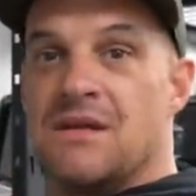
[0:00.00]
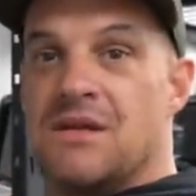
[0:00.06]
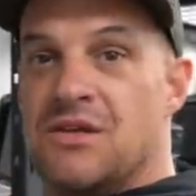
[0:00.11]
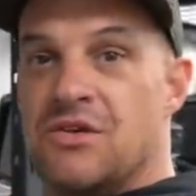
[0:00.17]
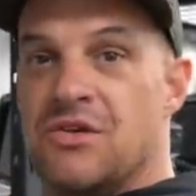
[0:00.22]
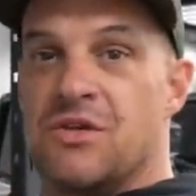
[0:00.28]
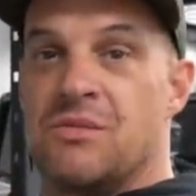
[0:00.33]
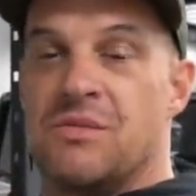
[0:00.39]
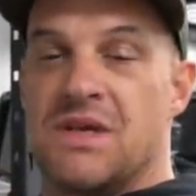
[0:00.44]

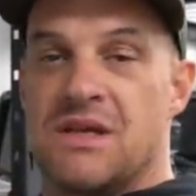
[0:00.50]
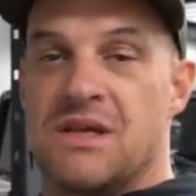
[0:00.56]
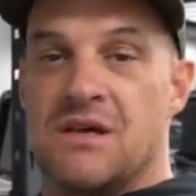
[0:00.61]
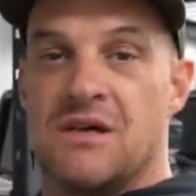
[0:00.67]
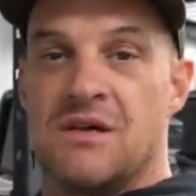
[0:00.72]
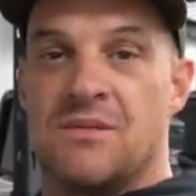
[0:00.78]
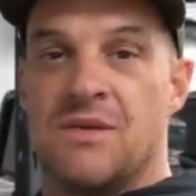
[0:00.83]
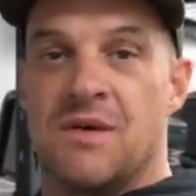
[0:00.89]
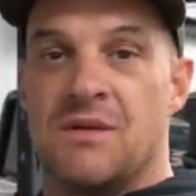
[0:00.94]
You can
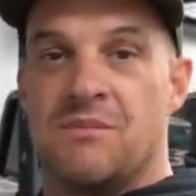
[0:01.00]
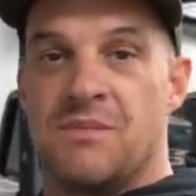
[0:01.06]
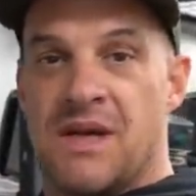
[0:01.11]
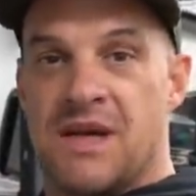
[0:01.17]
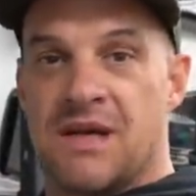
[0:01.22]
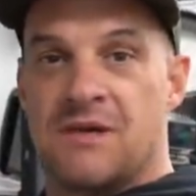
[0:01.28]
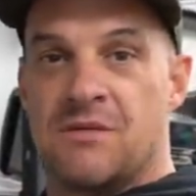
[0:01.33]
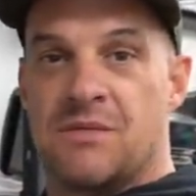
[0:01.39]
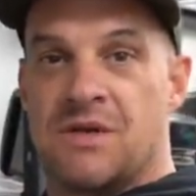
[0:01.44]
become a
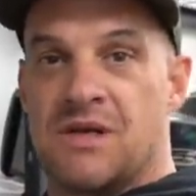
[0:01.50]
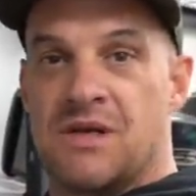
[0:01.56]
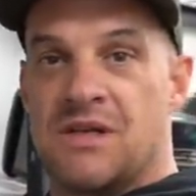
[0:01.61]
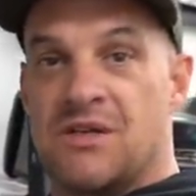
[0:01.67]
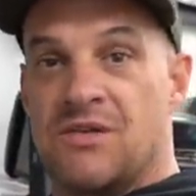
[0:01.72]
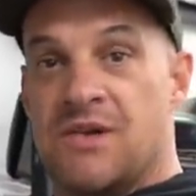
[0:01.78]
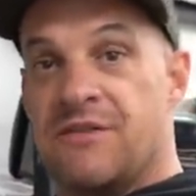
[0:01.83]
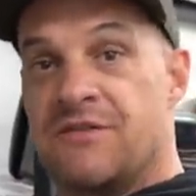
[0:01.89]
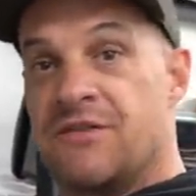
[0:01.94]
Bagger buddy.
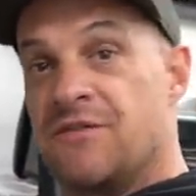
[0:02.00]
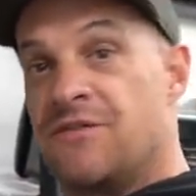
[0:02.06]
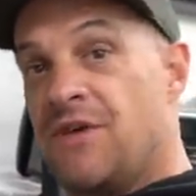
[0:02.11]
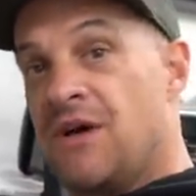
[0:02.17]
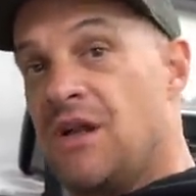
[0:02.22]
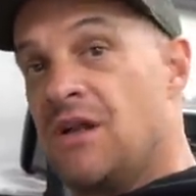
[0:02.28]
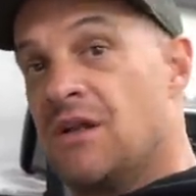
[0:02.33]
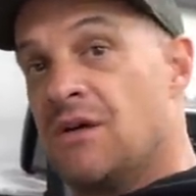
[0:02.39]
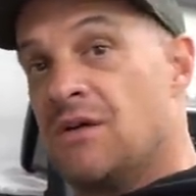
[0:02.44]
You have to
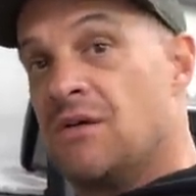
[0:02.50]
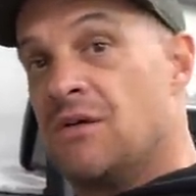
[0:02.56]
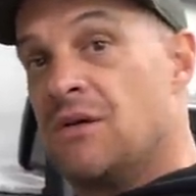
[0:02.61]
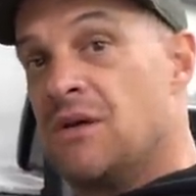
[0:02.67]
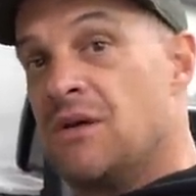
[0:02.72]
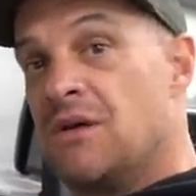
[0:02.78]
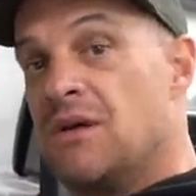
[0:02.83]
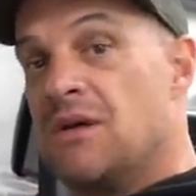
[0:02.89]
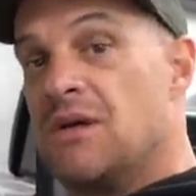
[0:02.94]
follow
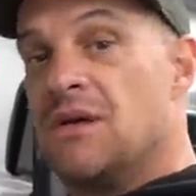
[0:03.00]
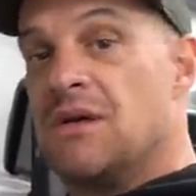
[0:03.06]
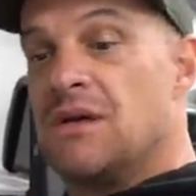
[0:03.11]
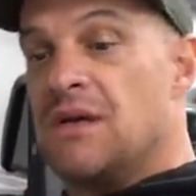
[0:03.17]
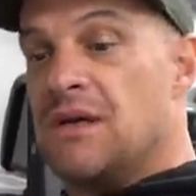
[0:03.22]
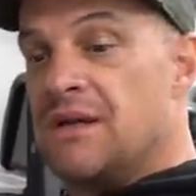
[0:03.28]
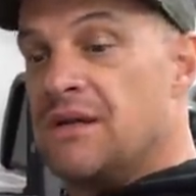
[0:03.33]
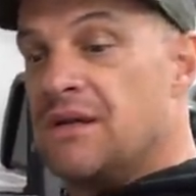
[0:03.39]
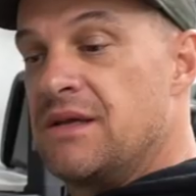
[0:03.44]

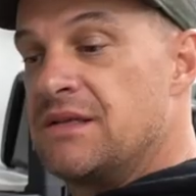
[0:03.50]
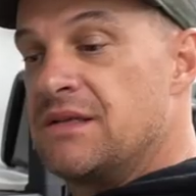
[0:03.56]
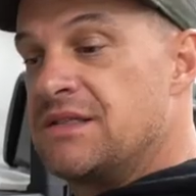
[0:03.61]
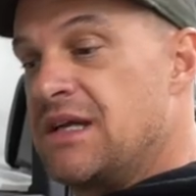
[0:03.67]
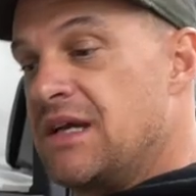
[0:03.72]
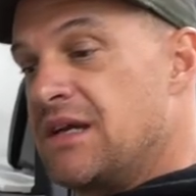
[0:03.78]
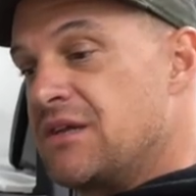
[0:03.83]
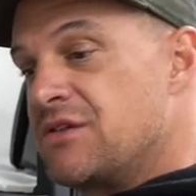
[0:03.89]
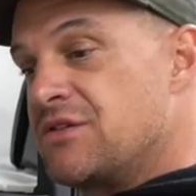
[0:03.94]
and then
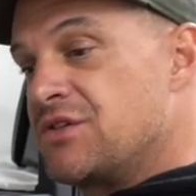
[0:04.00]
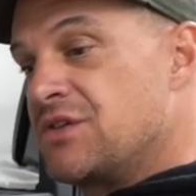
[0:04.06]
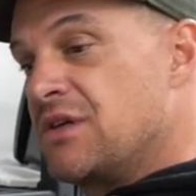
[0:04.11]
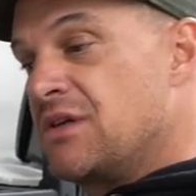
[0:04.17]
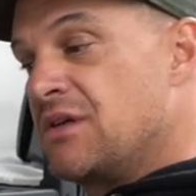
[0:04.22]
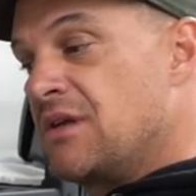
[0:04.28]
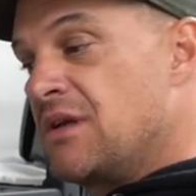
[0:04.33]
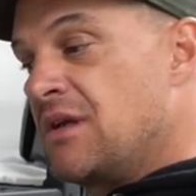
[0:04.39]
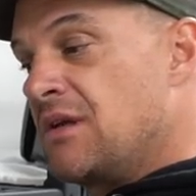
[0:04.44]
tag your
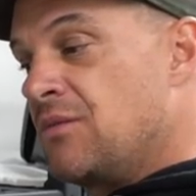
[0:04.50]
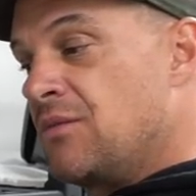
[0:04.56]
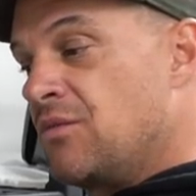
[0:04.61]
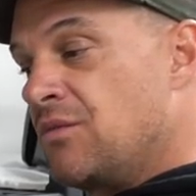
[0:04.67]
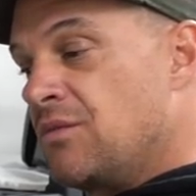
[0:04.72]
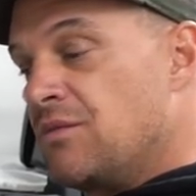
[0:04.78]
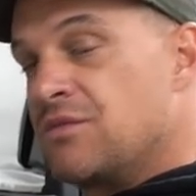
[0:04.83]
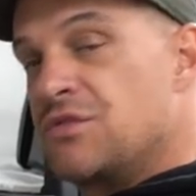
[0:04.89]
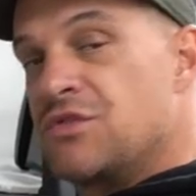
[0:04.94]
shit and
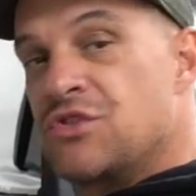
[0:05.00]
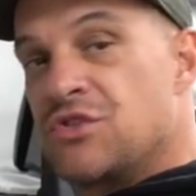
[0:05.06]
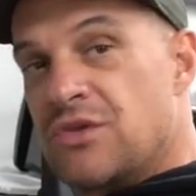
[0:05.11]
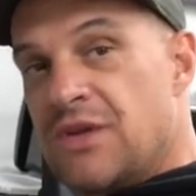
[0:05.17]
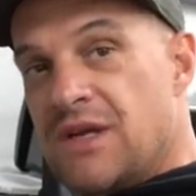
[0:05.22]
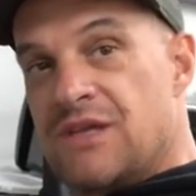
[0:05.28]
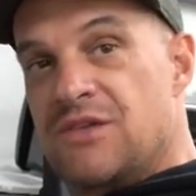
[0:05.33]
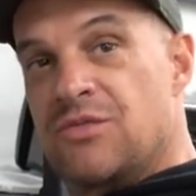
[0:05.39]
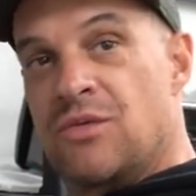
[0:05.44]

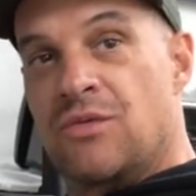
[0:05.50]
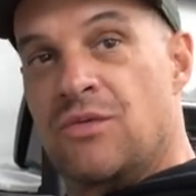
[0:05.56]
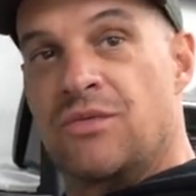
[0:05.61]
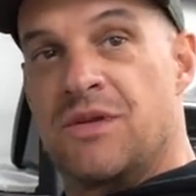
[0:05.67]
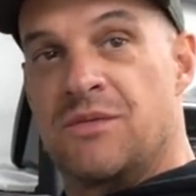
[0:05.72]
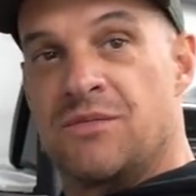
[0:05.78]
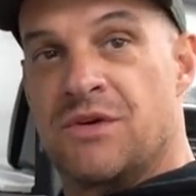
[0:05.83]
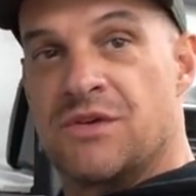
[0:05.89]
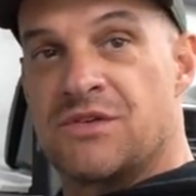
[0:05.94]
Trent will
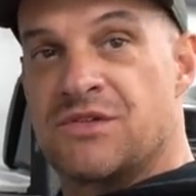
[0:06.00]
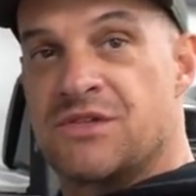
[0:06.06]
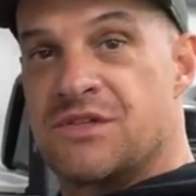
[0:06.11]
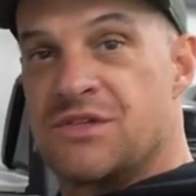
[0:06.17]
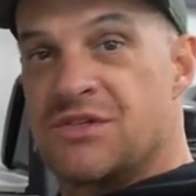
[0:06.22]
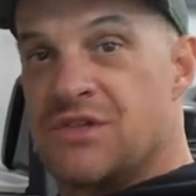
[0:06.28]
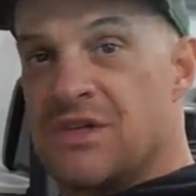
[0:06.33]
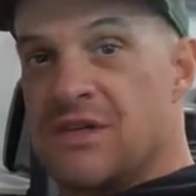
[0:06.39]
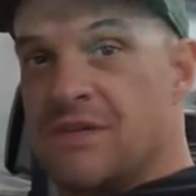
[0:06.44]
repost your
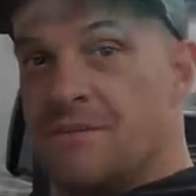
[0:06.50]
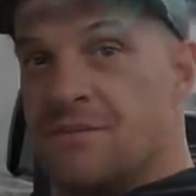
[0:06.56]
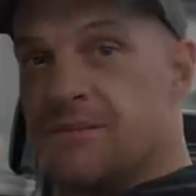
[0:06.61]
shit.